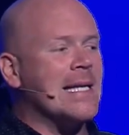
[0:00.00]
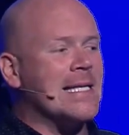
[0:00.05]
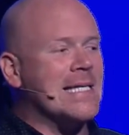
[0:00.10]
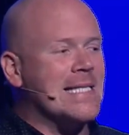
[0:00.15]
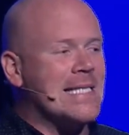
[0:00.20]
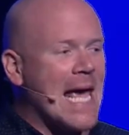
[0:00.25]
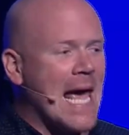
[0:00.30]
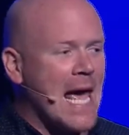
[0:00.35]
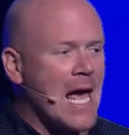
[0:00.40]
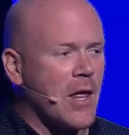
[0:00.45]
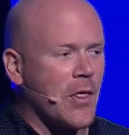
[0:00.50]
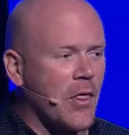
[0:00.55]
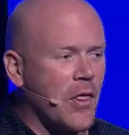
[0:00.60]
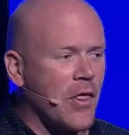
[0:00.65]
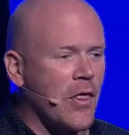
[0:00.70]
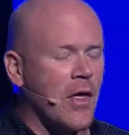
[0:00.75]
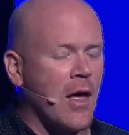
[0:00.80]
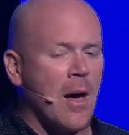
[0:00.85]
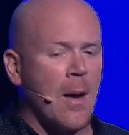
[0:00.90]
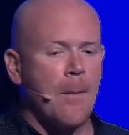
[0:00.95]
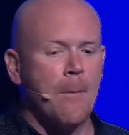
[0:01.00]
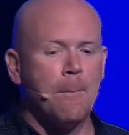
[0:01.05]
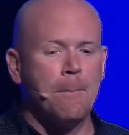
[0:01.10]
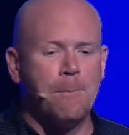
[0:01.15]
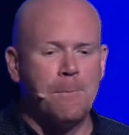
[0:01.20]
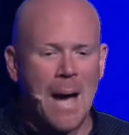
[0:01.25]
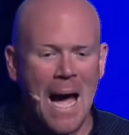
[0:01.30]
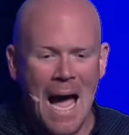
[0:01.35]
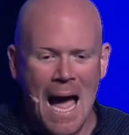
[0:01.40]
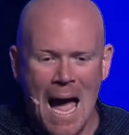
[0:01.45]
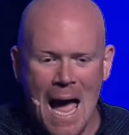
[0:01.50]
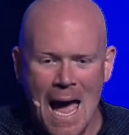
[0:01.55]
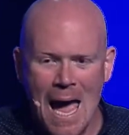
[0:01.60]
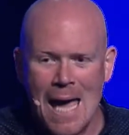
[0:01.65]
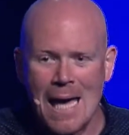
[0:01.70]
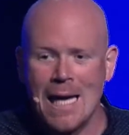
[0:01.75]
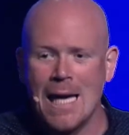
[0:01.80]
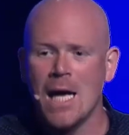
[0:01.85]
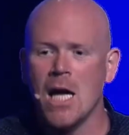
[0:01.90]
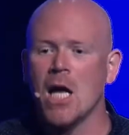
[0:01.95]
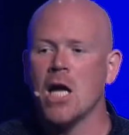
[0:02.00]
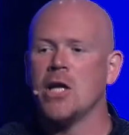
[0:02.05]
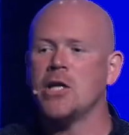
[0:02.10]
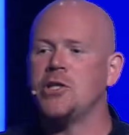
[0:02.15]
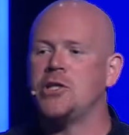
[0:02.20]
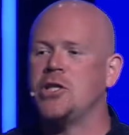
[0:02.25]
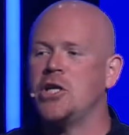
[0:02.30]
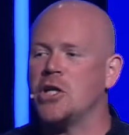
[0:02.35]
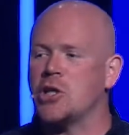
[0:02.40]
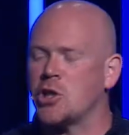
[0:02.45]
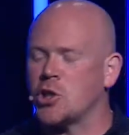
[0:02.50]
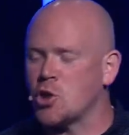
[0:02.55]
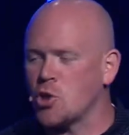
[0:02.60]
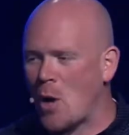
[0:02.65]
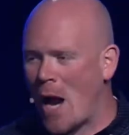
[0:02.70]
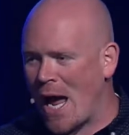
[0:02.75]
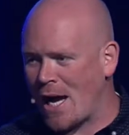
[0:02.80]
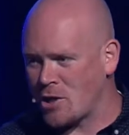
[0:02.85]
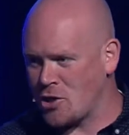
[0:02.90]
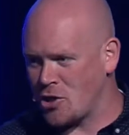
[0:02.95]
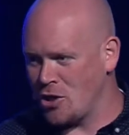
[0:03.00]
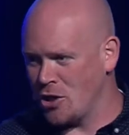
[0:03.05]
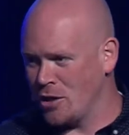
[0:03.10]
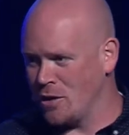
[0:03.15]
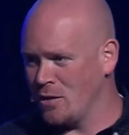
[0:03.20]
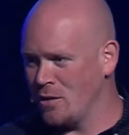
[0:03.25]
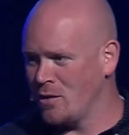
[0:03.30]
Death by distraction.